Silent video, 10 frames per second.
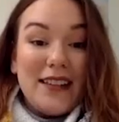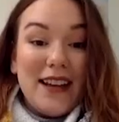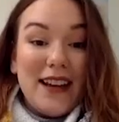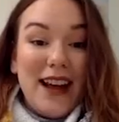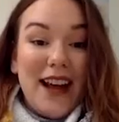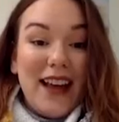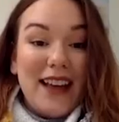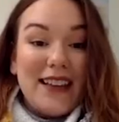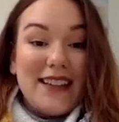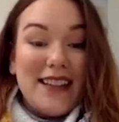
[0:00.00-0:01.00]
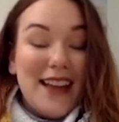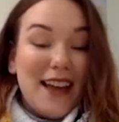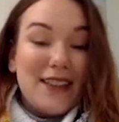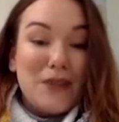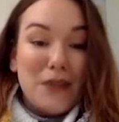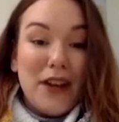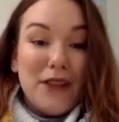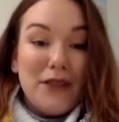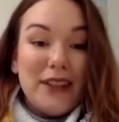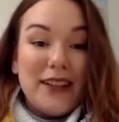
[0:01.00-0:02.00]
then I get to say yes to a lot of
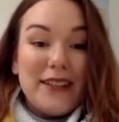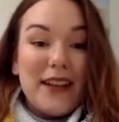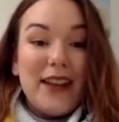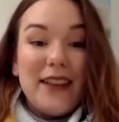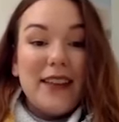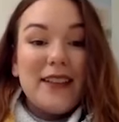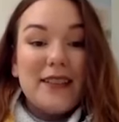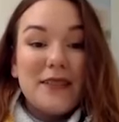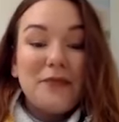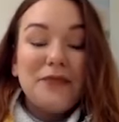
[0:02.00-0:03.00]
really exciting things.